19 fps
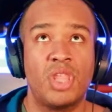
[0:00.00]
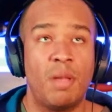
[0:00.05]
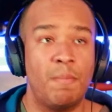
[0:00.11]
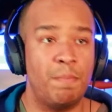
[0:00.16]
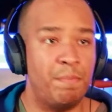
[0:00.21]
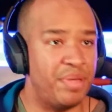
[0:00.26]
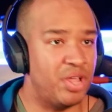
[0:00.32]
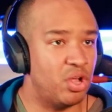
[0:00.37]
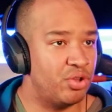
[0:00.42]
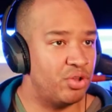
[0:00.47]

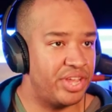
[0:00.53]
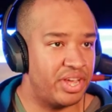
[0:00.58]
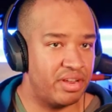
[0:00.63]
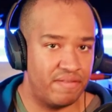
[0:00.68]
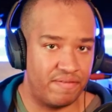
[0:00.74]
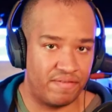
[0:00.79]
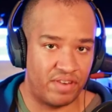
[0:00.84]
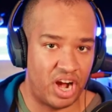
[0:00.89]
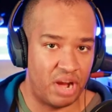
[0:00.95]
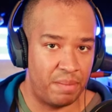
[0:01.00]
building and
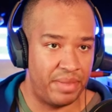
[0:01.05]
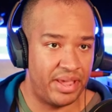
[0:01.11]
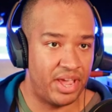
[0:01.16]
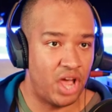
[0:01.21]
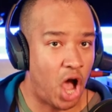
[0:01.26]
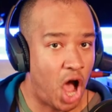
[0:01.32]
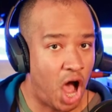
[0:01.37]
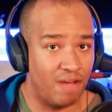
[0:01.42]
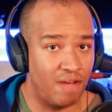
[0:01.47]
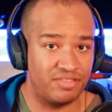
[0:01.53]
framing
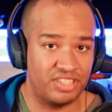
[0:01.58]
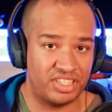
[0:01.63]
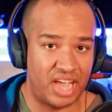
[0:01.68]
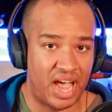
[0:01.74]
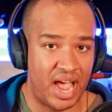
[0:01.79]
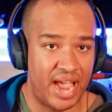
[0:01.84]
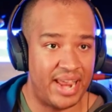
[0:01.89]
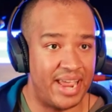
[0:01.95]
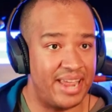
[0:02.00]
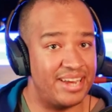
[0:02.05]

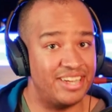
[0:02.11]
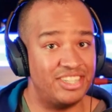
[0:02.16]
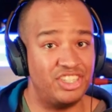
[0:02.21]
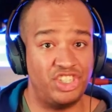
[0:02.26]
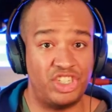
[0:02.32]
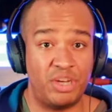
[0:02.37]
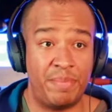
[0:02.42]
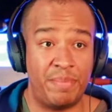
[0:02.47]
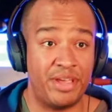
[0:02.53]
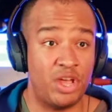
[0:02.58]
offsite and is
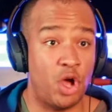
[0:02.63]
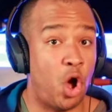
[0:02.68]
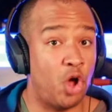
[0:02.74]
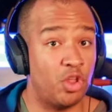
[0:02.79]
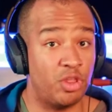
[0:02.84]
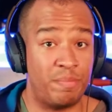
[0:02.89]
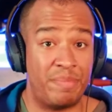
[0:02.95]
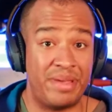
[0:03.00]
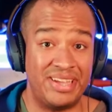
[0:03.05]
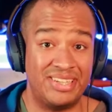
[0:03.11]
shipping all the
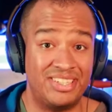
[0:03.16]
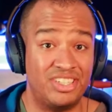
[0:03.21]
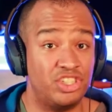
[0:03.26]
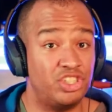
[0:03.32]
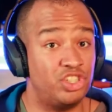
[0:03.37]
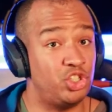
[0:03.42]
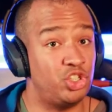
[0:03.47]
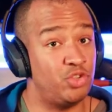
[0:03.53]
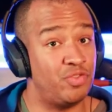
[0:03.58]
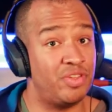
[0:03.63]
pieces
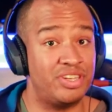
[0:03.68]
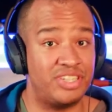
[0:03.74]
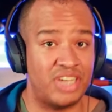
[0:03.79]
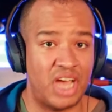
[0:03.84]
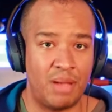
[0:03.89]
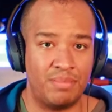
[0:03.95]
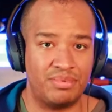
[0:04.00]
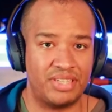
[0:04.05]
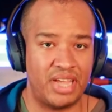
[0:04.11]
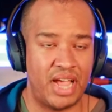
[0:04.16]
to the
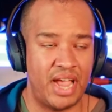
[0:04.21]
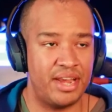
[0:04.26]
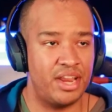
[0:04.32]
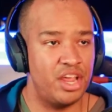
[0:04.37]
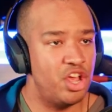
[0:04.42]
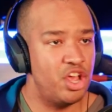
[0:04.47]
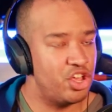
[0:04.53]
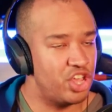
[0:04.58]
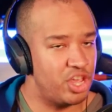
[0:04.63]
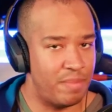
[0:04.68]
job site.
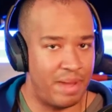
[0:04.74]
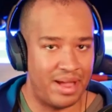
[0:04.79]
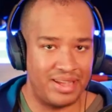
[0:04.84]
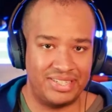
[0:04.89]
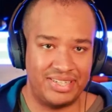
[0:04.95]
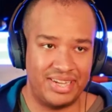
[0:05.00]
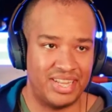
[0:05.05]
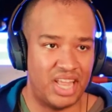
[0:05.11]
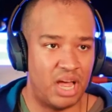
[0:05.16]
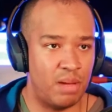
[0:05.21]
You might see
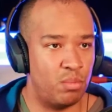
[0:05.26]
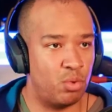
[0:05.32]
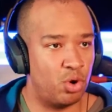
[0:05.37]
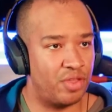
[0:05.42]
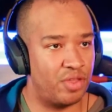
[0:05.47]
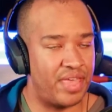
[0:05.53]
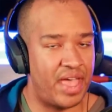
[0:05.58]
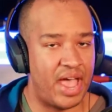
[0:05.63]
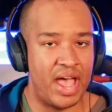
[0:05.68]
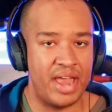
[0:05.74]
a lot more of
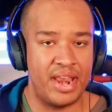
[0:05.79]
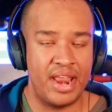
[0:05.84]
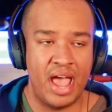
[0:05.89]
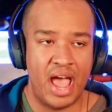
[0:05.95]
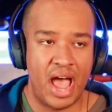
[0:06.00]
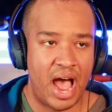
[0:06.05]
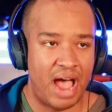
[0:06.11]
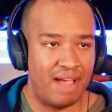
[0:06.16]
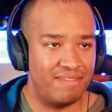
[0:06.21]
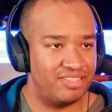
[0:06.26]
that.
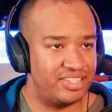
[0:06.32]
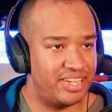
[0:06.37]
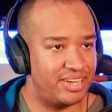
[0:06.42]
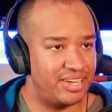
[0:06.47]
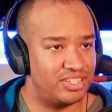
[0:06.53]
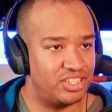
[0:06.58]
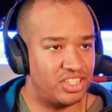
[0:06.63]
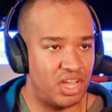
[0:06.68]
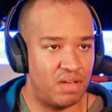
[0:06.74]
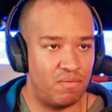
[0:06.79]
I've seen
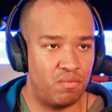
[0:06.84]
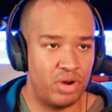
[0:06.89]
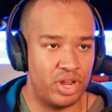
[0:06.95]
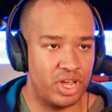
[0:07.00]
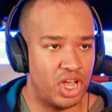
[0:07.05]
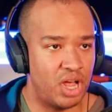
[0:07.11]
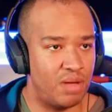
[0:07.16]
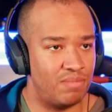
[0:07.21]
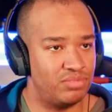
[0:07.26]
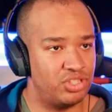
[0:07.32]
stuff when it
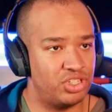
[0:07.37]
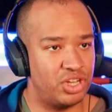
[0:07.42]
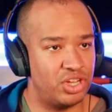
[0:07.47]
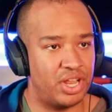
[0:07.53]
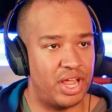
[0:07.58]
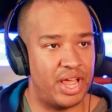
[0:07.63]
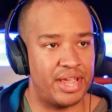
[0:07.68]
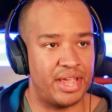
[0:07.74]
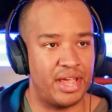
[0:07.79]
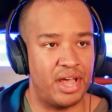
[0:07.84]
comes to
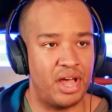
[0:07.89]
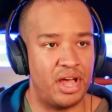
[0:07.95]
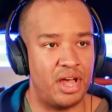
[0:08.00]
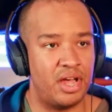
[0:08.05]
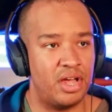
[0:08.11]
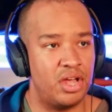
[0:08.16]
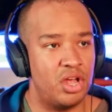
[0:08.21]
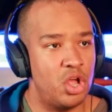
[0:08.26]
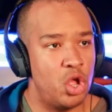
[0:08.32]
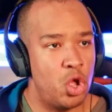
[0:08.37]
like uh,
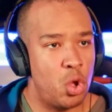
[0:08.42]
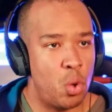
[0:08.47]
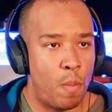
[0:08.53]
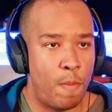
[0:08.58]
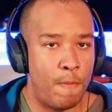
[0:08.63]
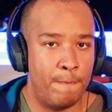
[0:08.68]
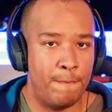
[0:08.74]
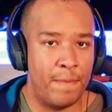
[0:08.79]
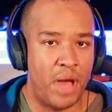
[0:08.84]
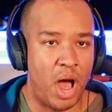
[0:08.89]

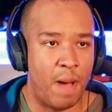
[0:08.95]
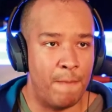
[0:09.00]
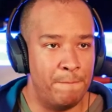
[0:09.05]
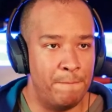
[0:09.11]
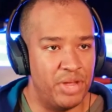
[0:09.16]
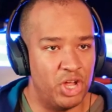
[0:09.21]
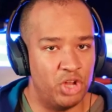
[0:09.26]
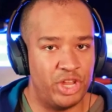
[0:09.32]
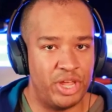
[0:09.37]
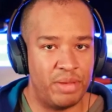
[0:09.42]
uh,
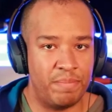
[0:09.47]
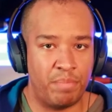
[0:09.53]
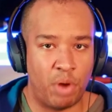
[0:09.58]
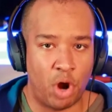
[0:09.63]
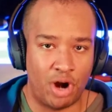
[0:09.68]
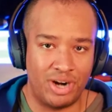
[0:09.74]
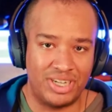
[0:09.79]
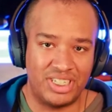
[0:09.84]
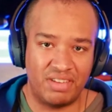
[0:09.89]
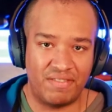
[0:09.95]
building
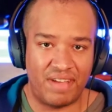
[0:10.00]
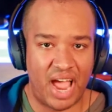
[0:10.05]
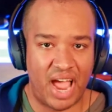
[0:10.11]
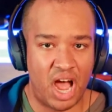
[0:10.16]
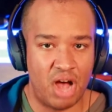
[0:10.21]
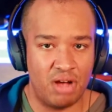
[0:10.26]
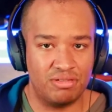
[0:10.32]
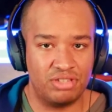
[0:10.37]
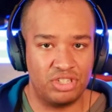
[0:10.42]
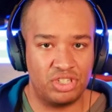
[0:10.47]
parts of a
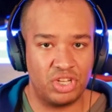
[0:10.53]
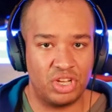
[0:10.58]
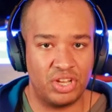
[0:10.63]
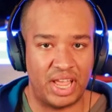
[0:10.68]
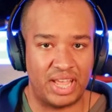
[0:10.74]
house, like